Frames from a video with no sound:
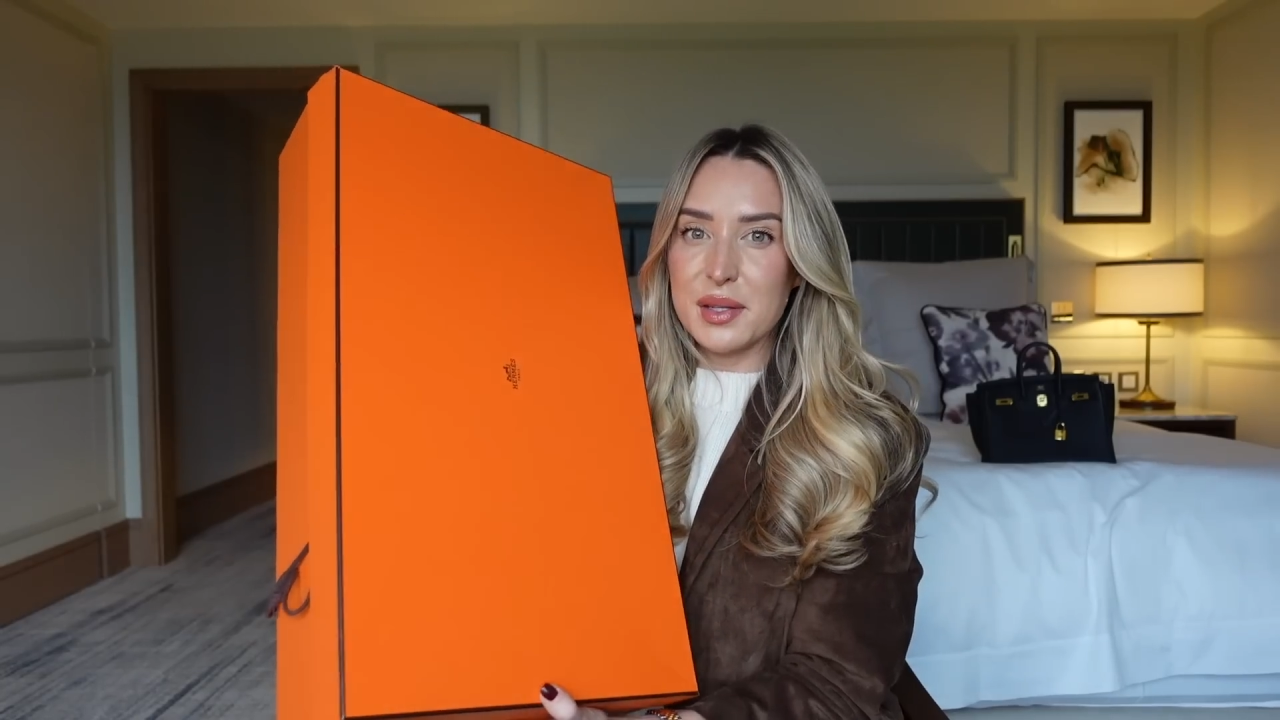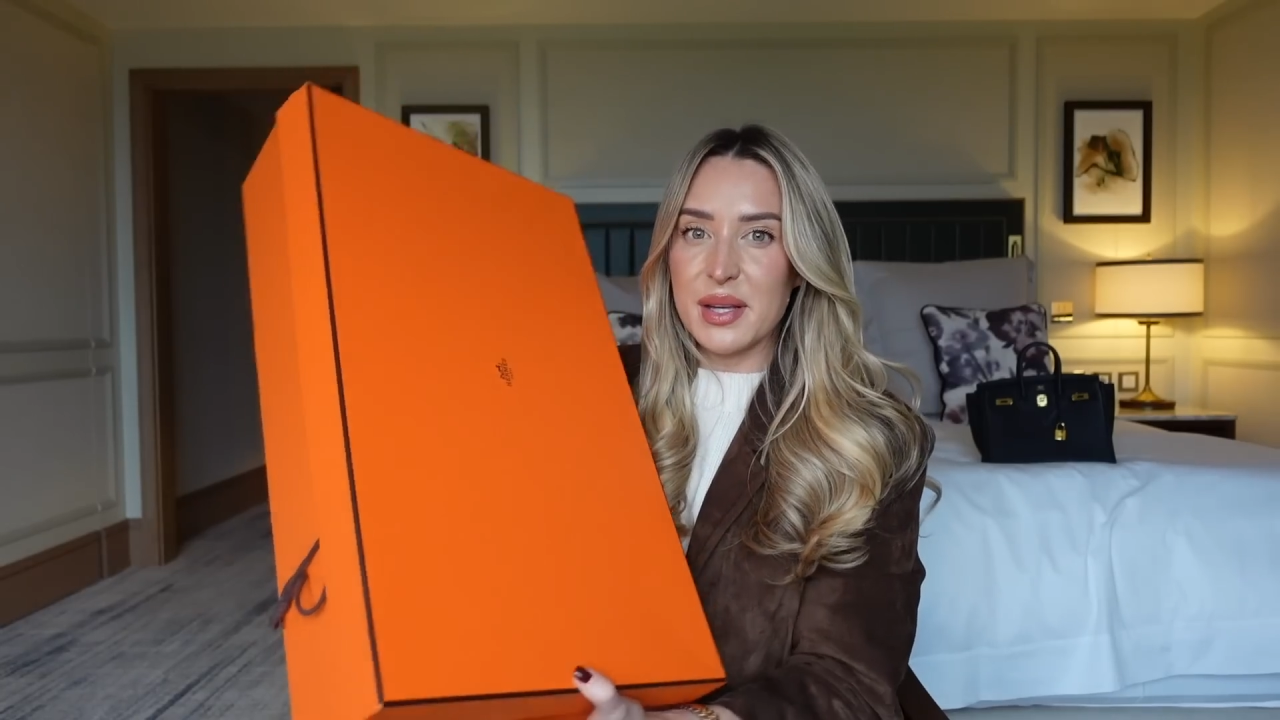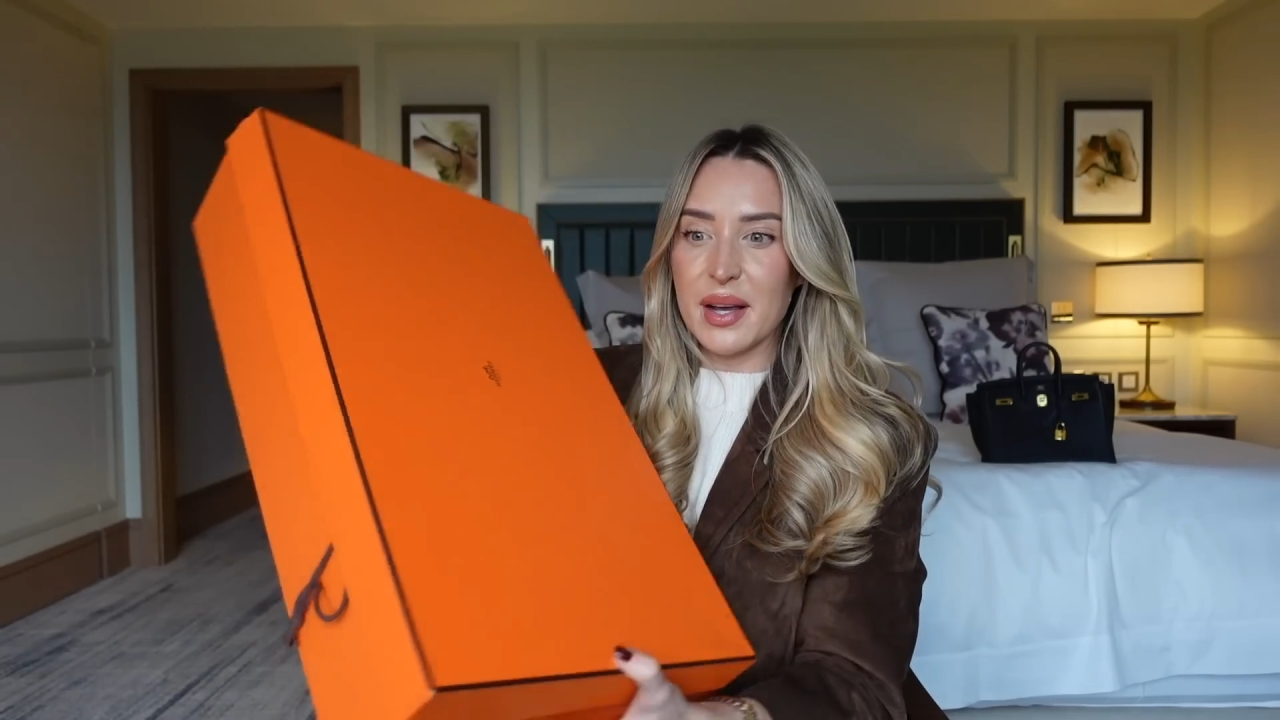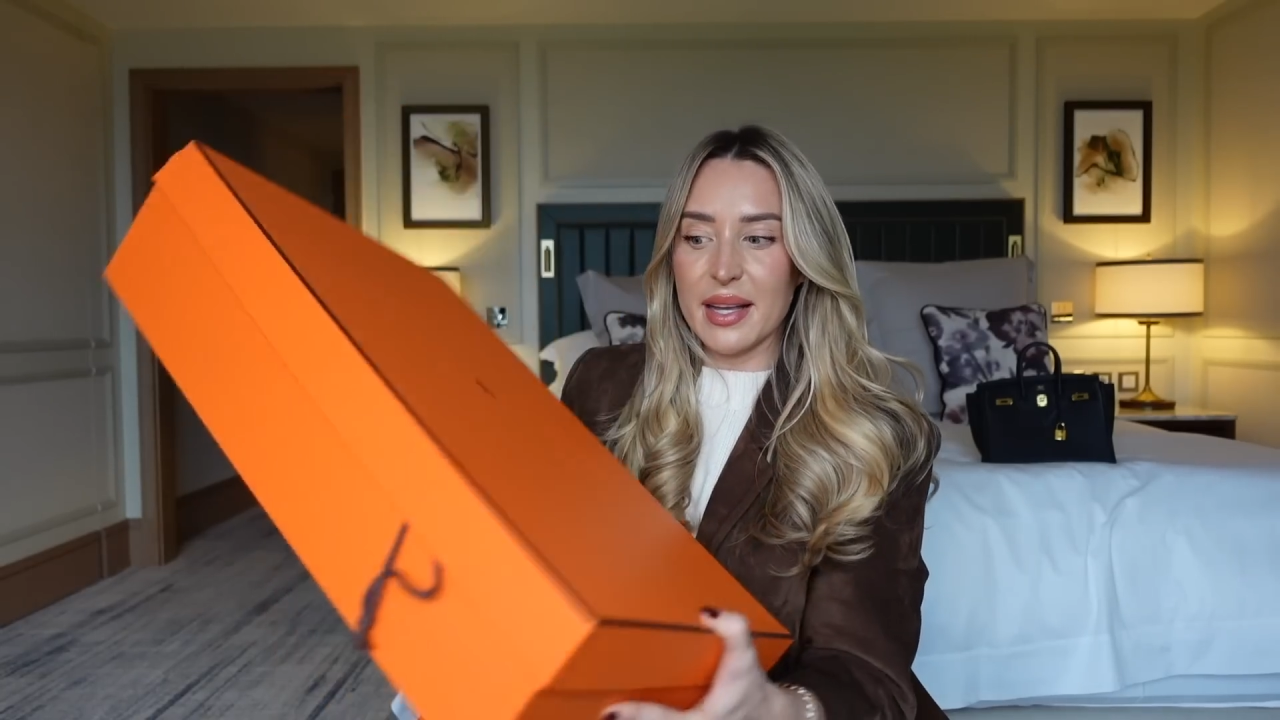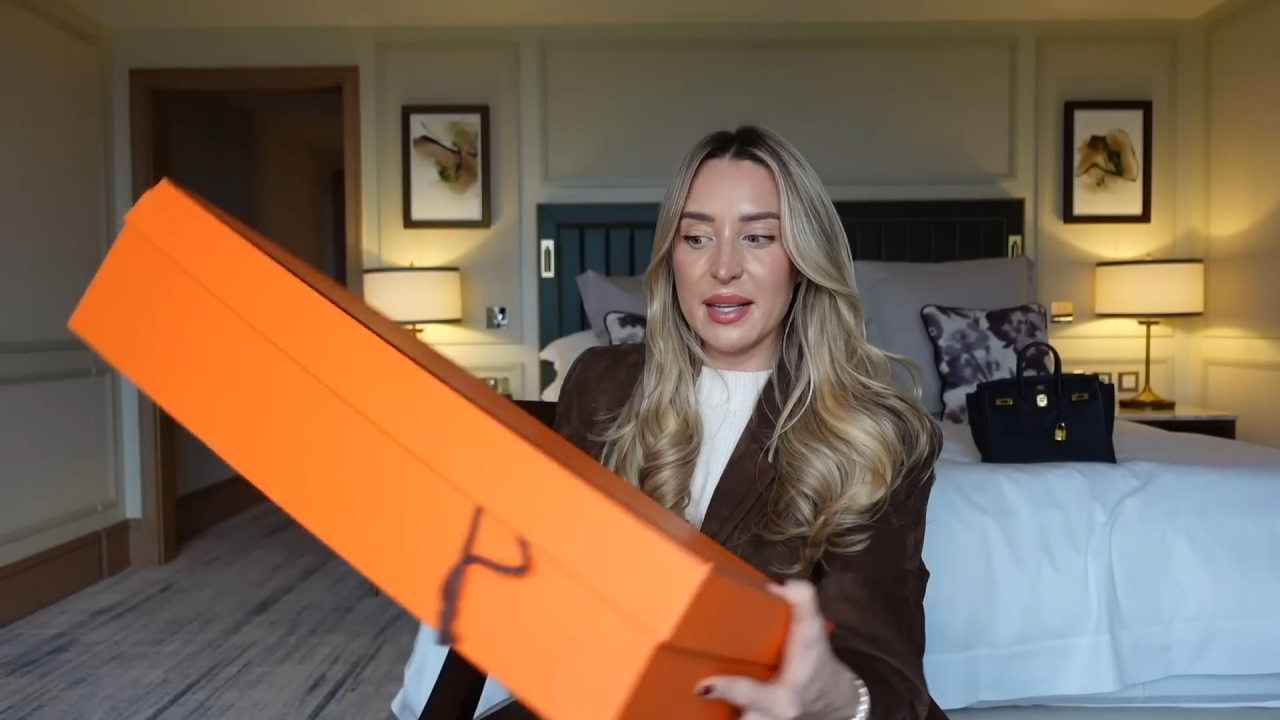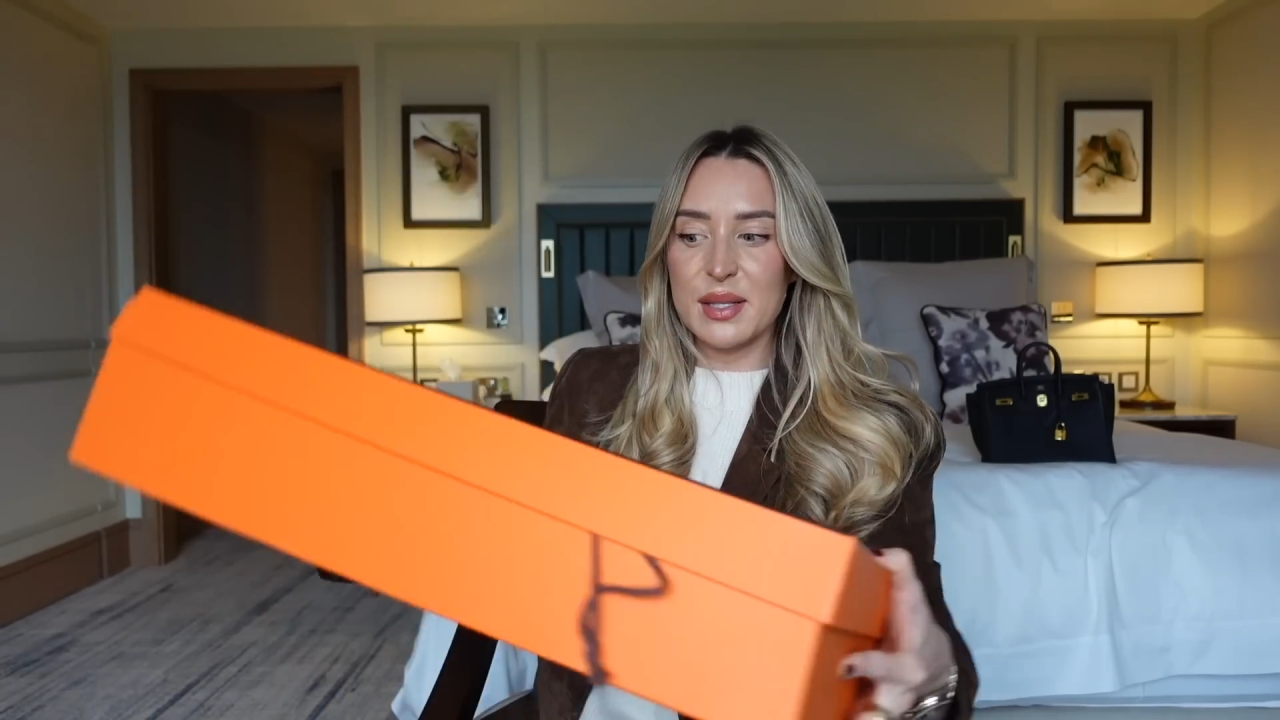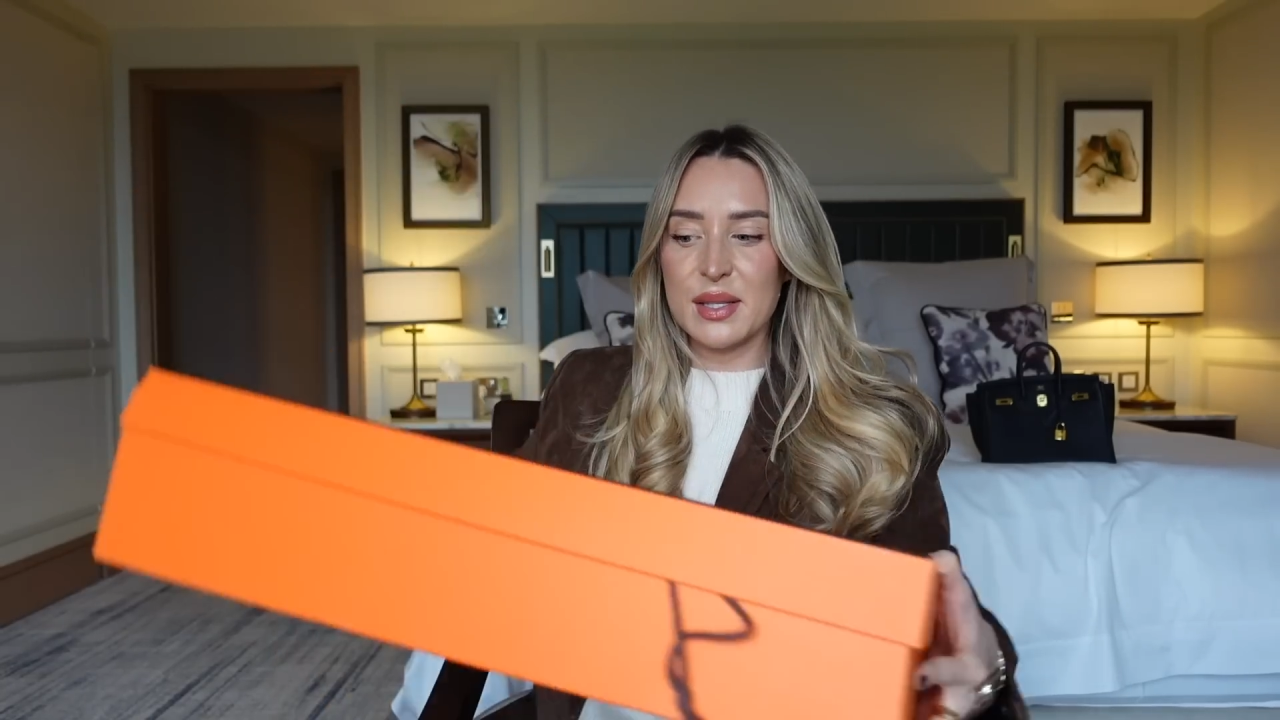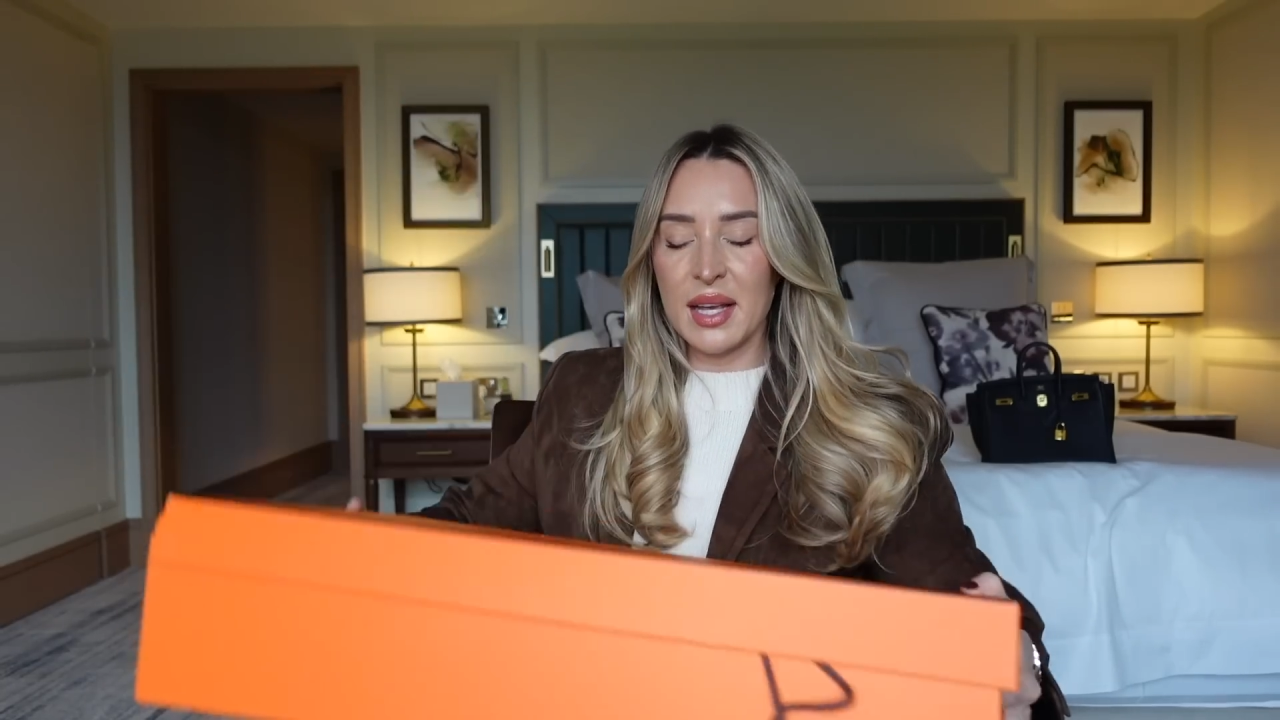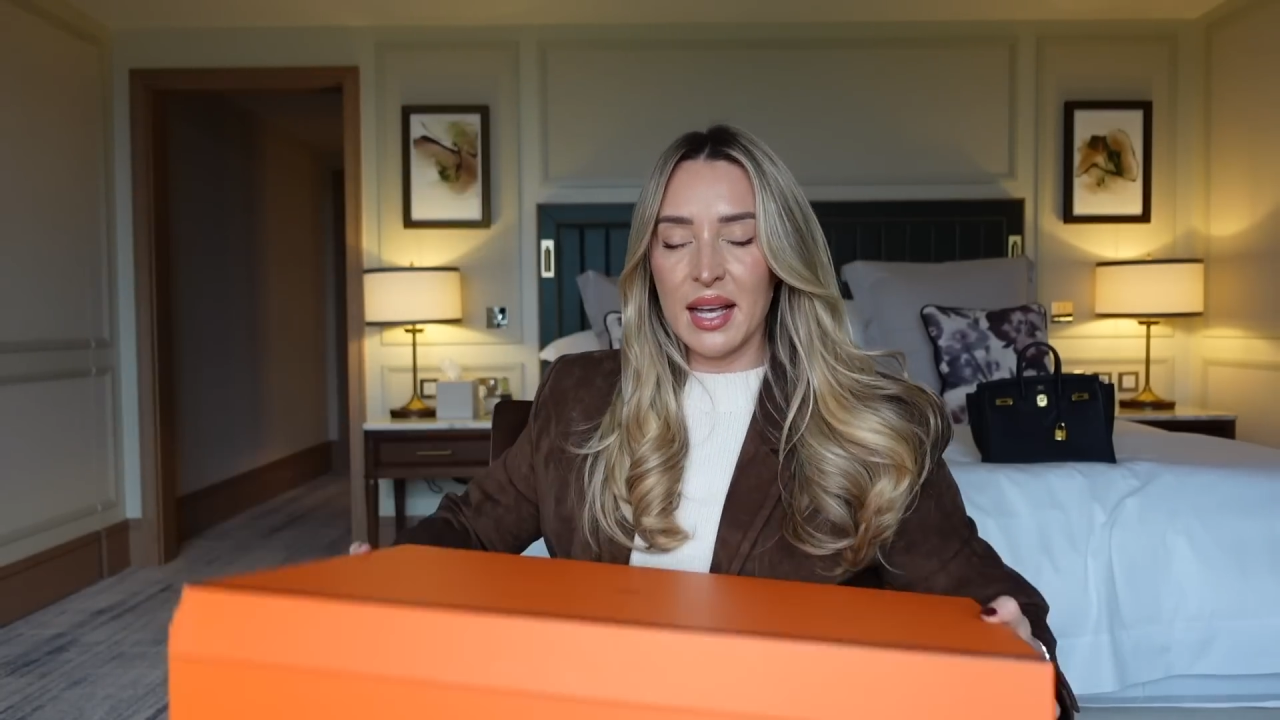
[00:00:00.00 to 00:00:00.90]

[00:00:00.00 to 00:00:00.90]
size